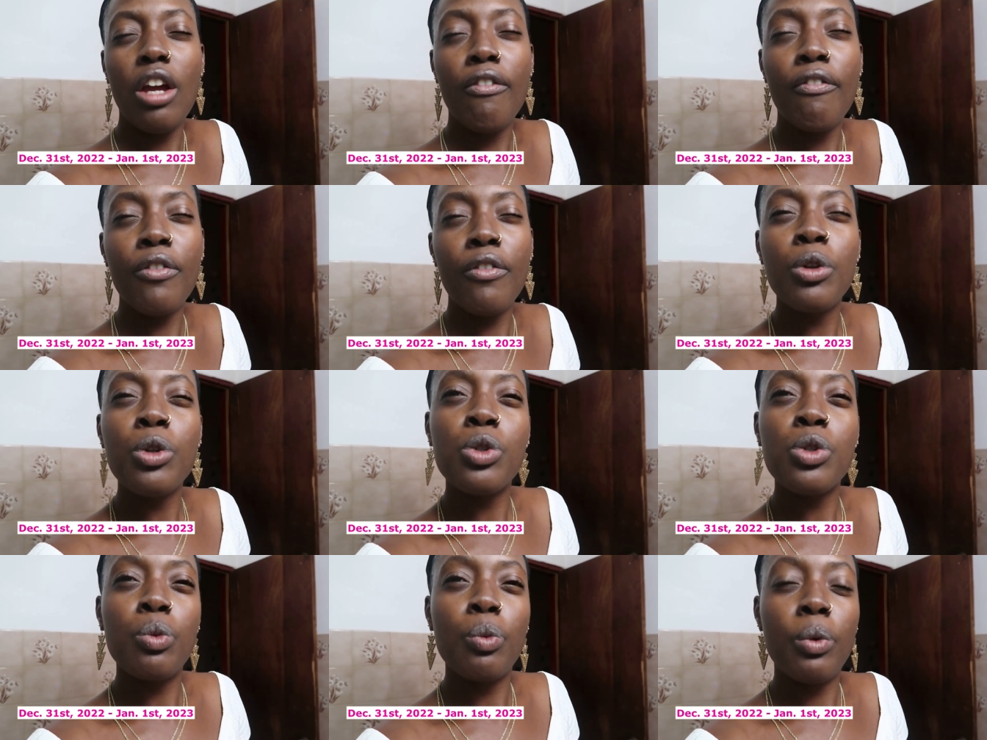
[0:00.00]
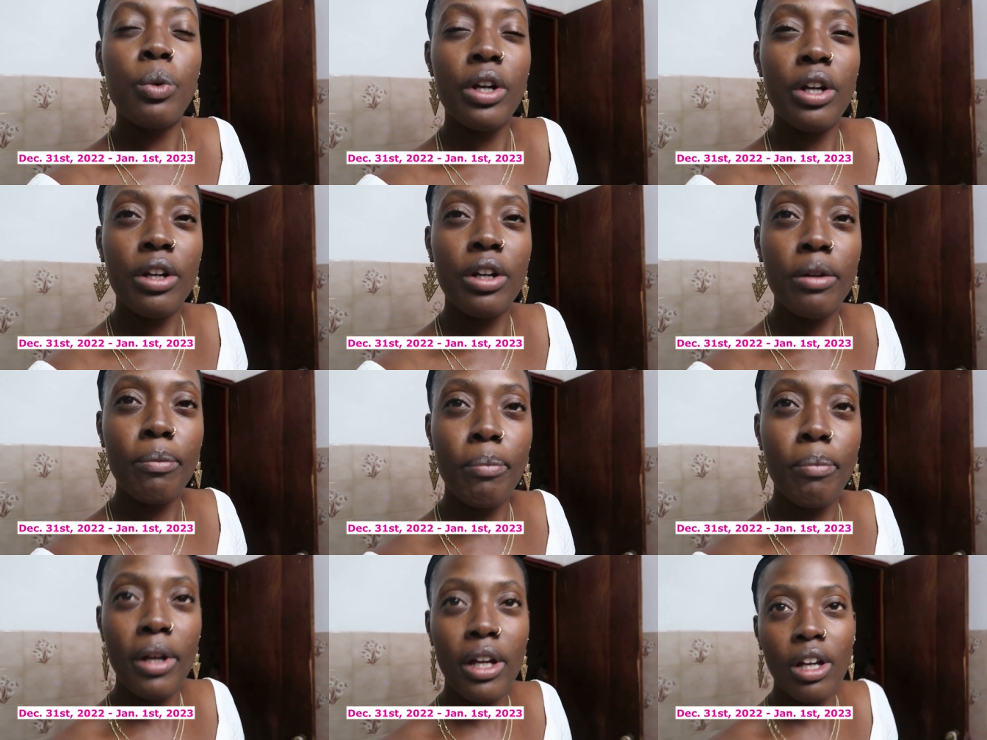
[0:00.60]
It feels
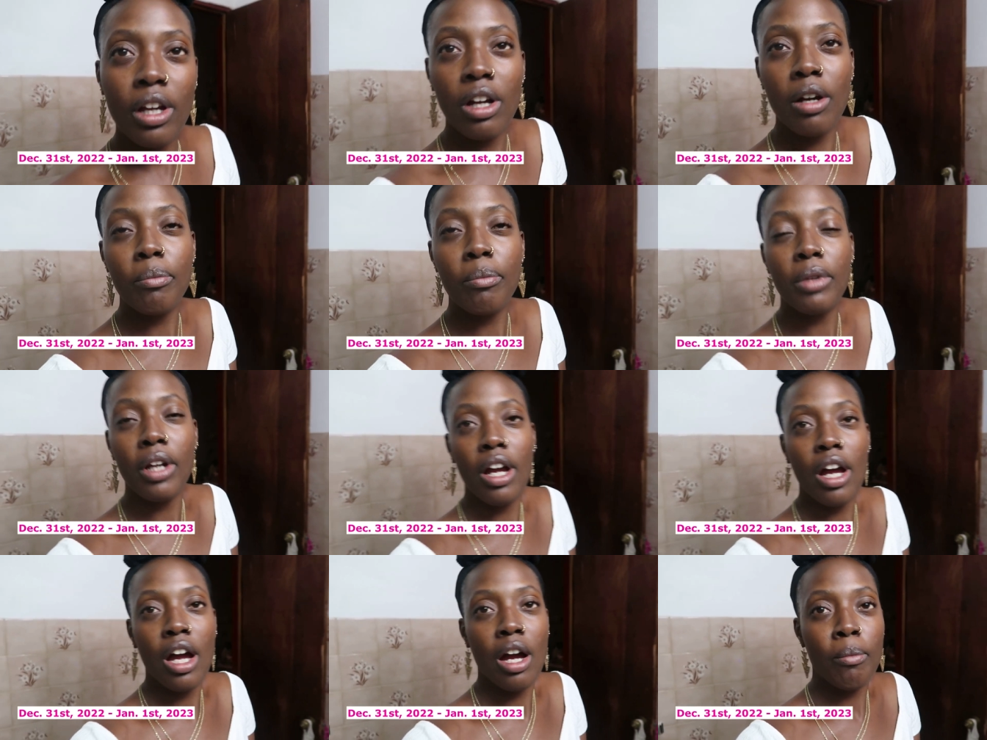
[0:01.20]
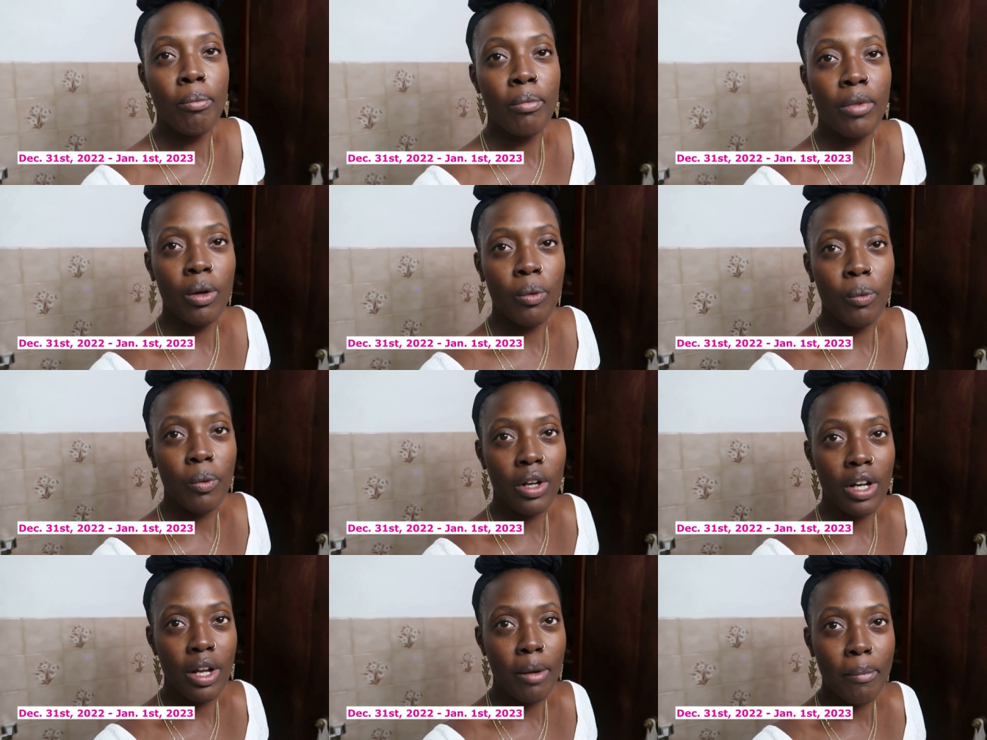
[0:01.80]
weird picking up the
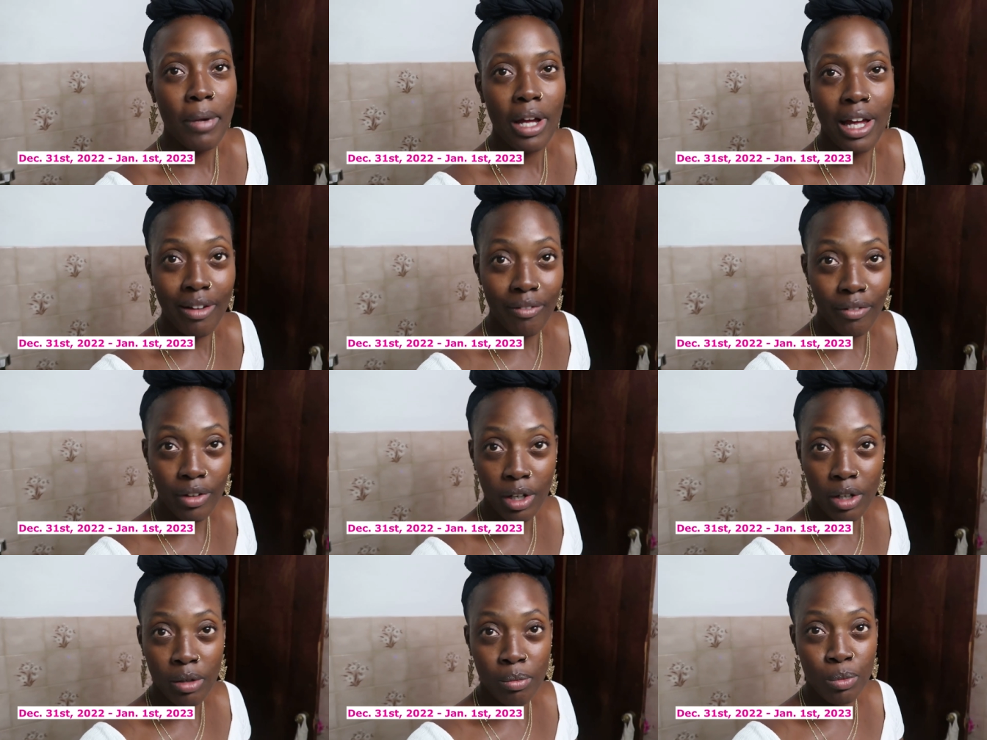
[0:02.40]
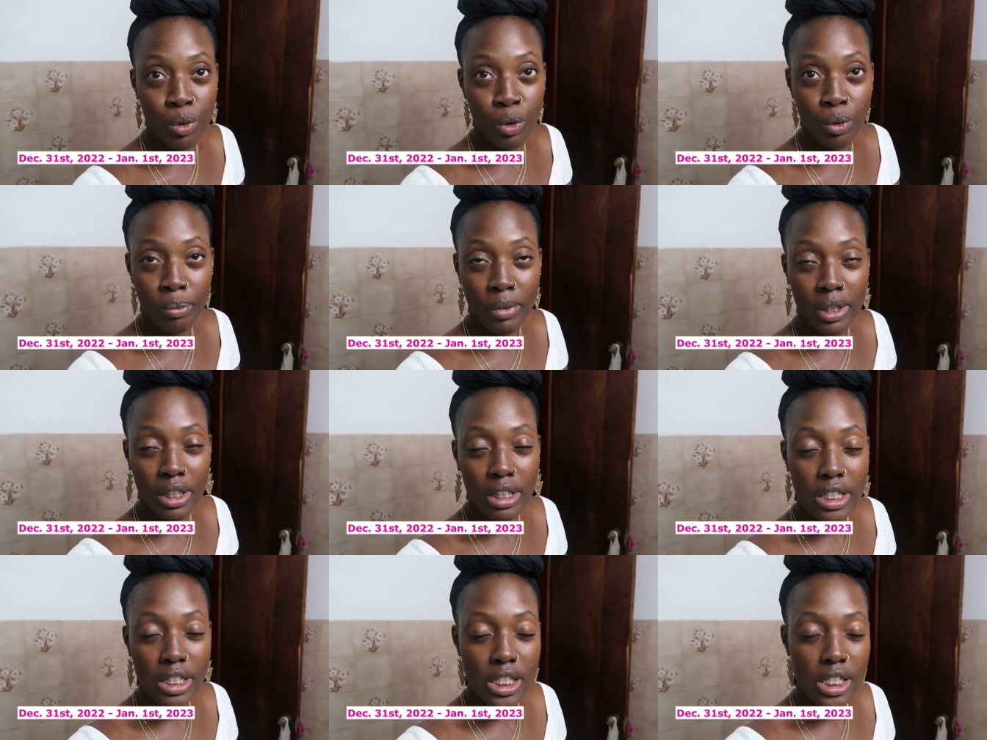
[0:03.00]
camera when I'm having a
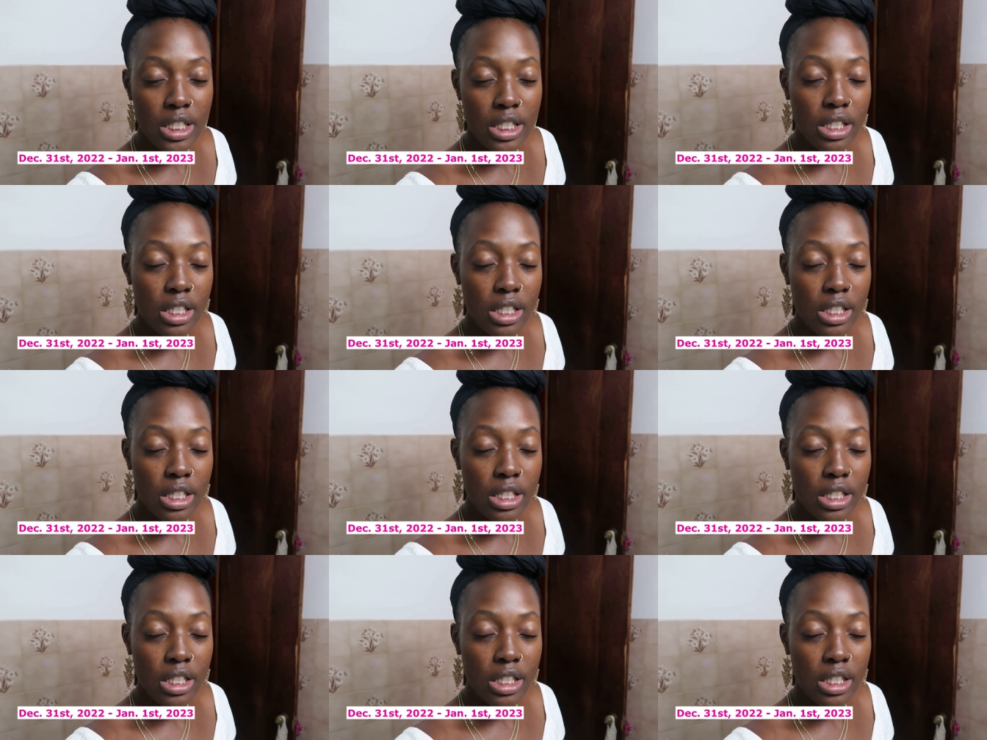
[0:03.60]
moment.